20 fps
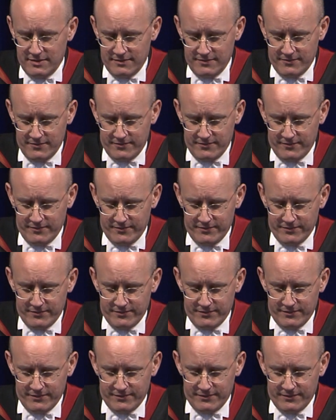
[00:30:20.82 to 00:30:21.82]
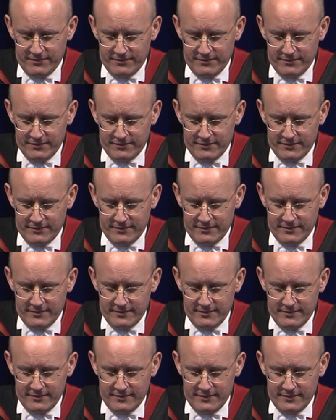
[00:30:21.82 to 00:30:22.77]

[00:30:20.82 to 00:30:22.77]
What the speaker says: Nothing is said.